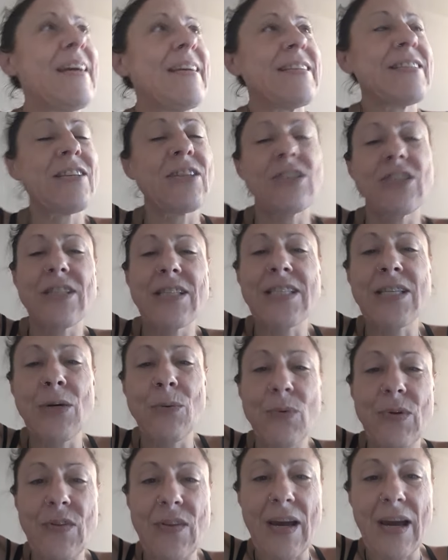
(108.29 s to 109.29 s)
So just sit
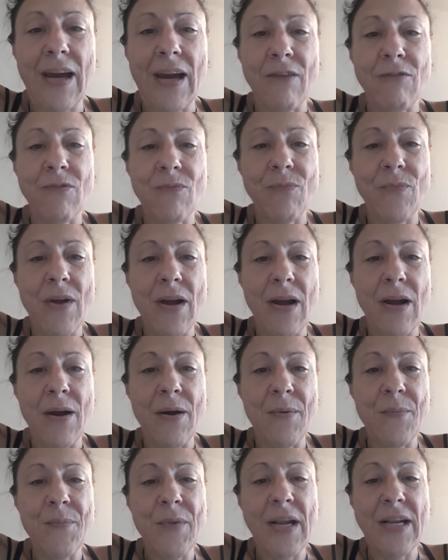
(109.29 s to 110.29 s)
with that,
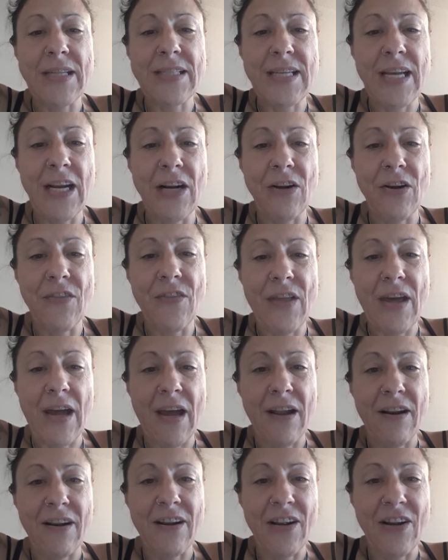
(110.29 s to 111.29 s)
meditate on
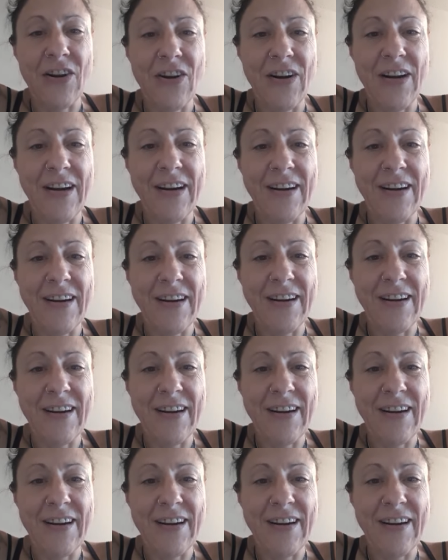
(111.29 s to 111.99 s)
that, alright?